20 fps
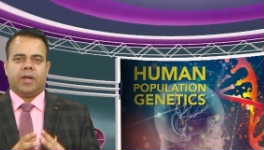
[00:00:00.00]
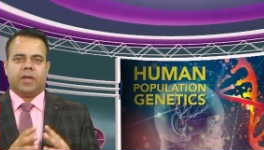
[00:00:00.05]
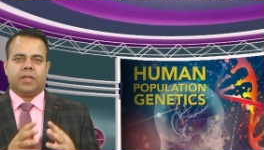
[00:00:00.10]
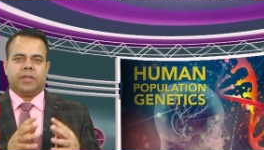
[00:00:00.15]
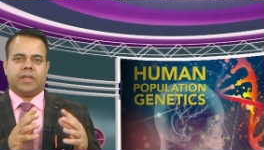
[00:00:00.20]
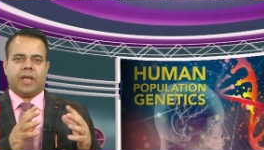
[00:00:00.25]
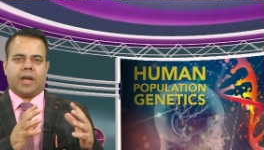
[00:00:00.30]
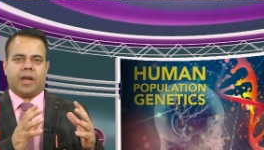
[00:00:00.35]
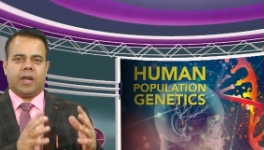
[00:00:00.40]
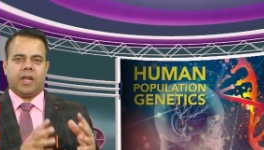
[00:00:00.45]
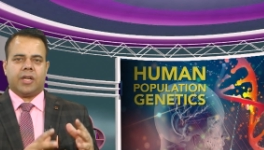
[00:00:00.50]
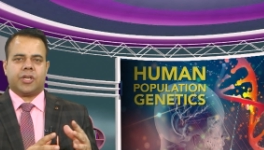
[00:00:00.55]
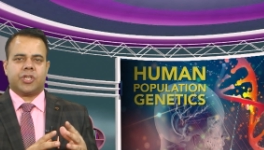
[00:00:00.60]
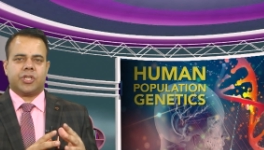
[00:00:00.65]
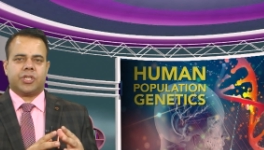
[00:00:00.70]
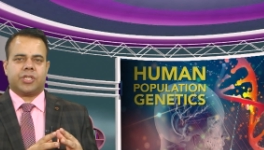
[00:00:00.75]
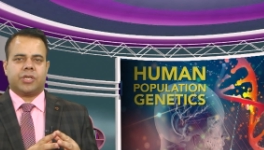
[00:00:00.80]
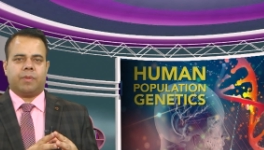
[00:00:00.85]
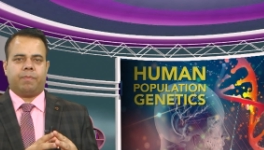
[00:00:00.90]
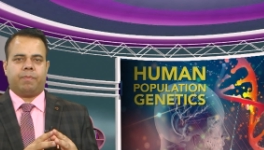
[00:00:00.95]
the
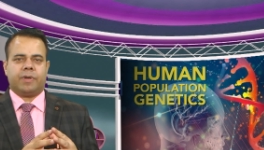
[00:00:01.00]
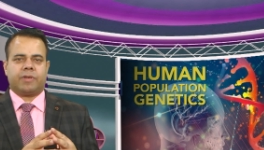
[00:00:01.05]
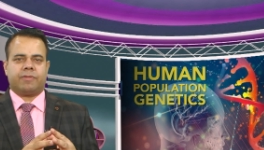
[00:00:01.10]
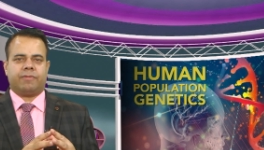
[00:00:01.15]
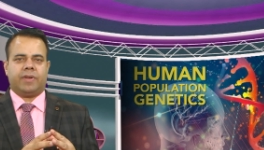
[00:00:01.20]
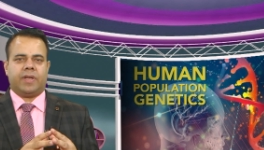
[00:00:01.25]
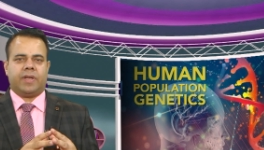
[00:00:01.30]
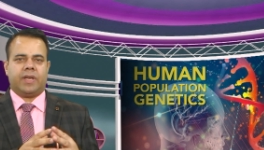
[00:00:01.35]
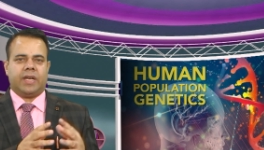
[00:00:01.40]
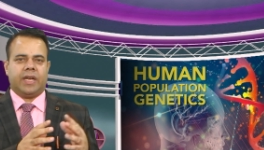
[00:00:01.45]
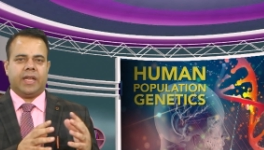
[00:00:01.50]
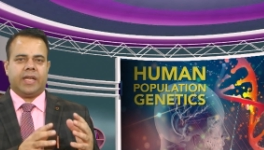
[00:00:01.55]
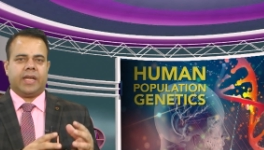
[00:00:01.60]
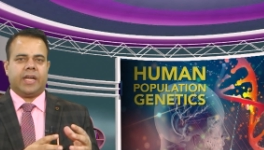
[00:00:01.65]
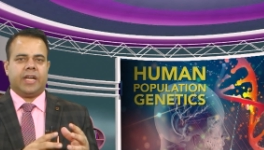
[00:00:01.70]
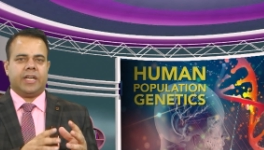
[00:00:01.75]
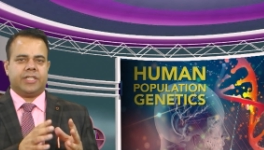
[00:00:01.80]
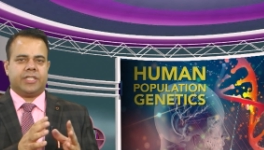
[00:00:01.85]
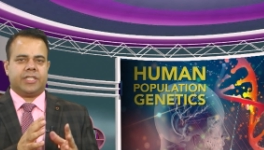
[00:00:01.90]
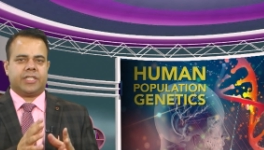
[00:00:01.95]
relationship between
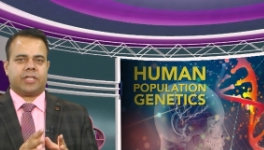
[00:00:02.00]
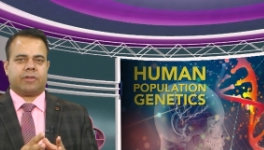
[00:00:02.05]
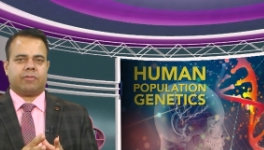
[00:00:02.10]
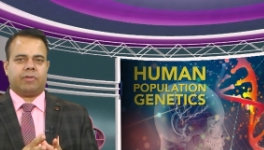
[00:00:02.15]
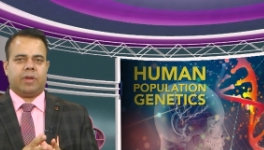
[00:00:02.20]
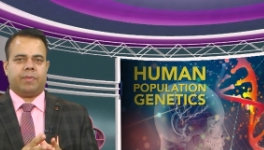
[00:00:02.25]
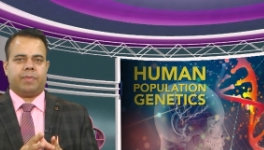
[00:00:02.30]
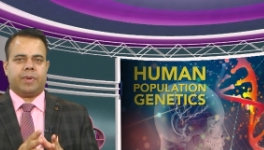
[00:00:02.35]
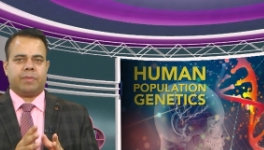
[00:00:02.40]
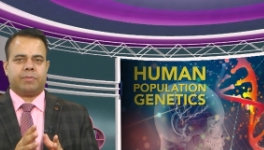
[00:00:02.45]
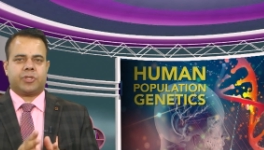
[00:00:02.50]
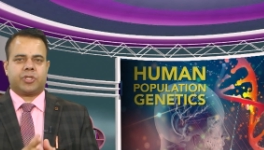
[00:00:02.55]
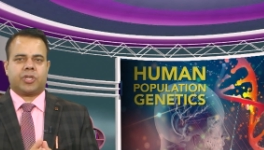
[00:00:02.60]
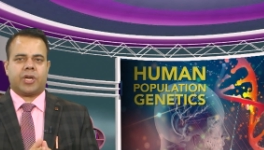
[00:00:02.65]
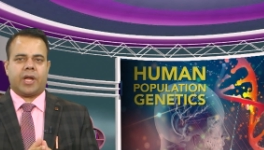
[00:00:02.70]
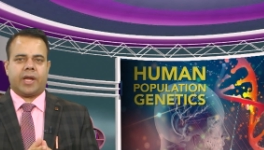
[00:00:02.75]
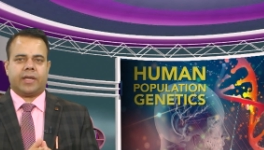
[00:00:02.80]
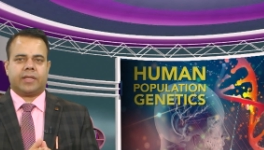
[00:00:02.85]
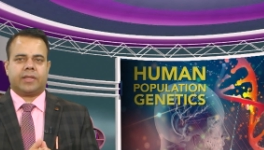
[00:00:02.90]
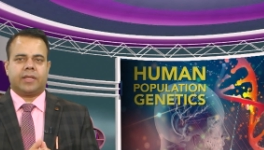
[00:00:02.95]
linkage disequilibrium
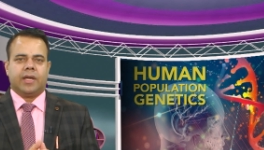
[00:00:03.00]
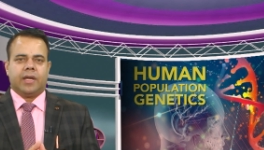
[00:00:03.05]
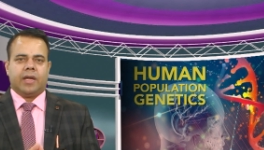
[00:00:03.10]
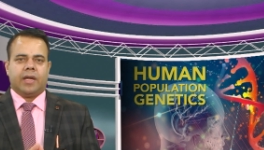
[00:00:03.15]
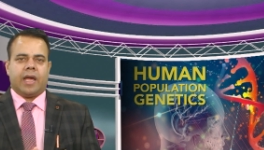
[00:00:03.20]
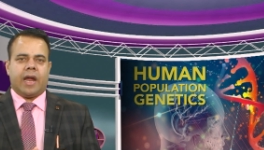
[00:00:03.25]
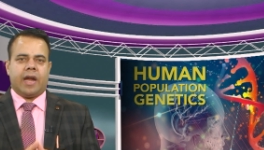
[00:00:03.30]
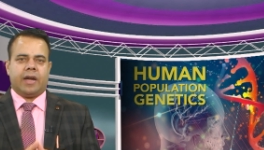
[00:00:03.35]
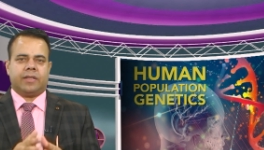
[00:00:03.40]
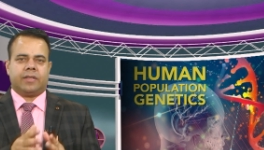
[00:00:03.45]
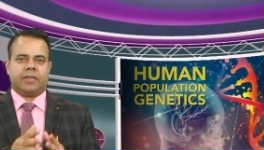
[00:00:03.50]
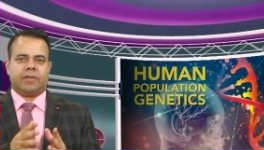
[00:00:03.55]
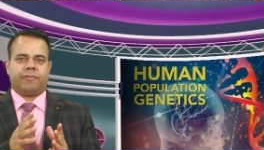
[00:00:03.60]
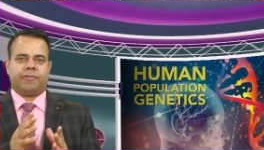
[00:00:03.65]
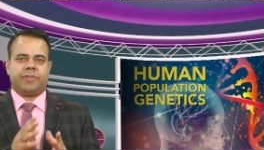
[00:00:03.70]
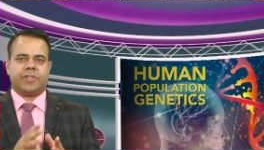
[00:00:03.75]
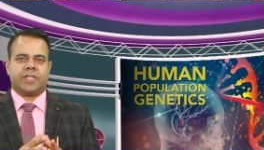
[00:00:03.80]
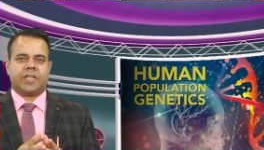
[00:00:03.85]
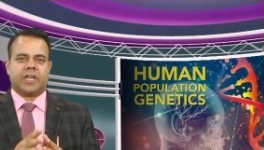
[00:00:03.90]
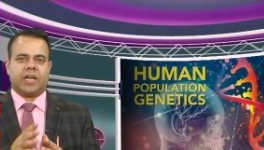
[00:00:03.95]
strength and the
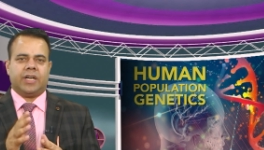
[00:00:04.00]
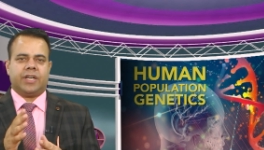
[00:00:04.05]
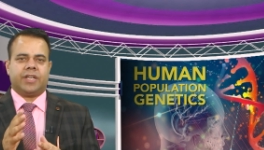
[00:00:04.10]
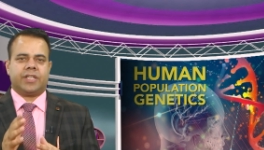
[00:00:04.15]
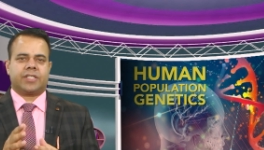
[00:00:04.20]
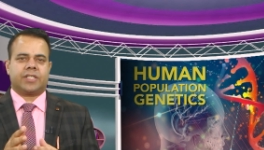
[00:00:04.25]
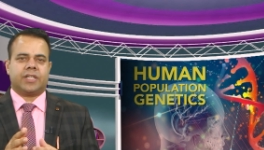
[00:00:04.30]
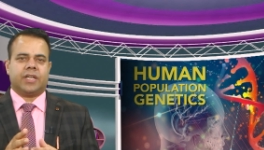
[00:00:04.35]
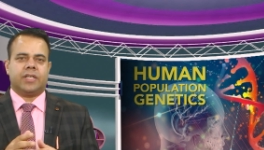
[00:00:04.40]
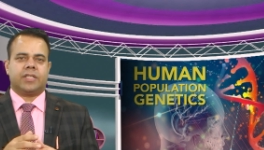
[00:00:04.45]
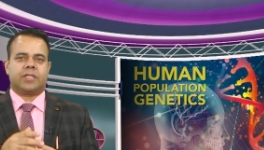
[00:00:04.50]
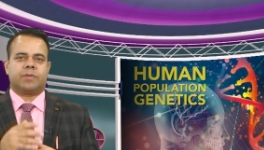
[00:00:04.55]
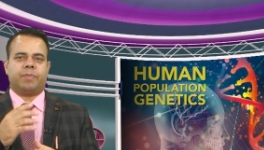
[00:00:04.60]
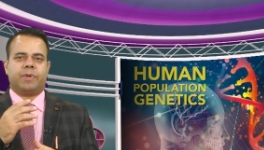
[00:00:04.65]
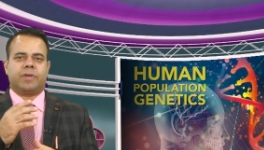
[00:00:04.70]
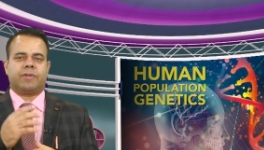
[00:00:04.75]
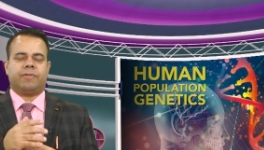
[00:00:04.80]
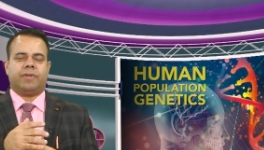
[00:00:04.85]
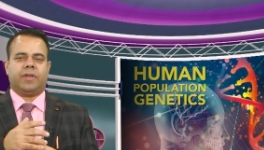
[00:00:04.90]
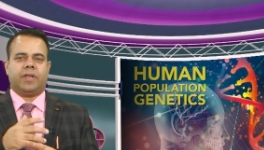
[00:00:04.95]
physical distance
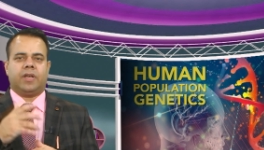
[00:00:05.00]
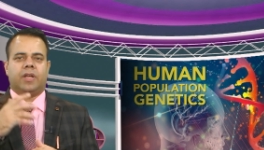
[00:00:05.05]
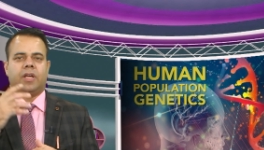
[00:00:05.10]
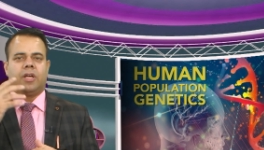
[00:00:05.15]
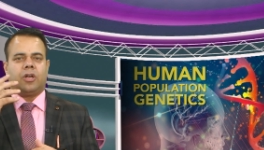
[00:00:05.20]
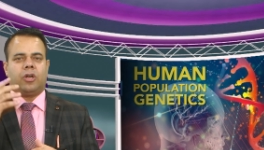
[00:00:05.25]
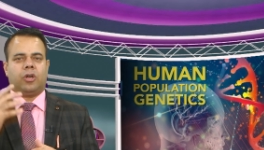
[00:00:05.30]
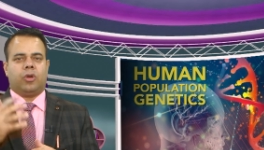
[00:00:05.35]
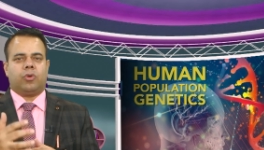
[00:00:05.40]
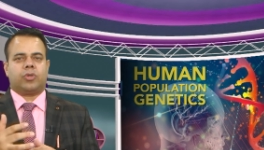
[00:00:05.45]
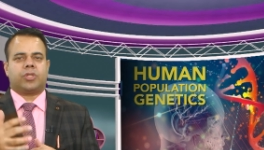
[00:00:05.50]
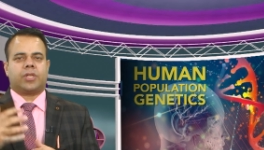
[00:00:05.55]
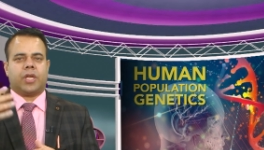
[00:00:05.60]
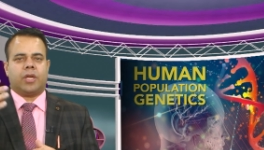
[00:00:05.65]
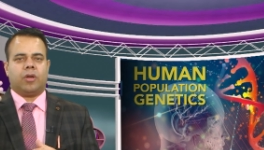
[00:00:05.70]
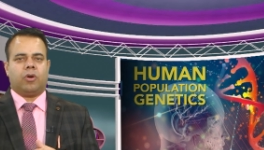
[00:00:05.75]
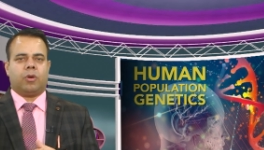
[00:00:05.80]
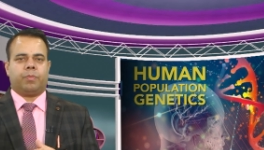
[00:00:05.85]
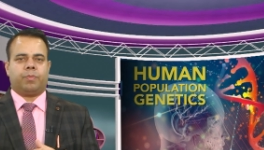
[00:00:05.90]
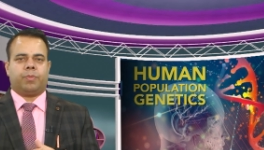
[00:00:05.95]
between loci
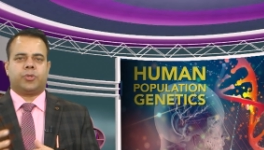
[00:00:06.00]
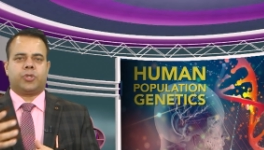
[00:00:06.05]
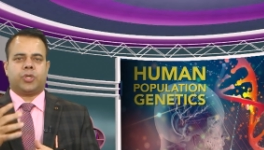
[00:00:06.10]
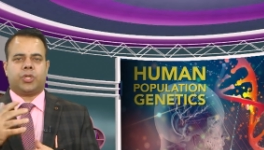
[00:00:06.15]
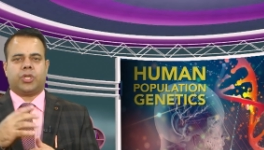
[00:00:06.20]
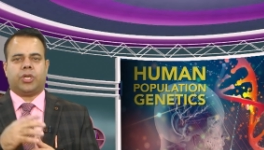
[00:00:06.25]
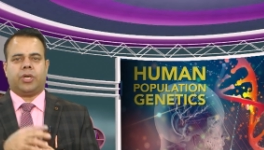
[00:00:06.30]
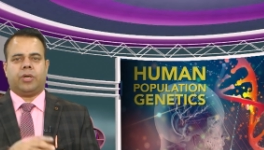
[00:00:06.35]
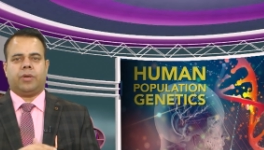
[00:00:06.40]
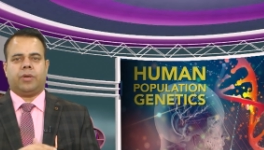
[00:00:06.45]
or position.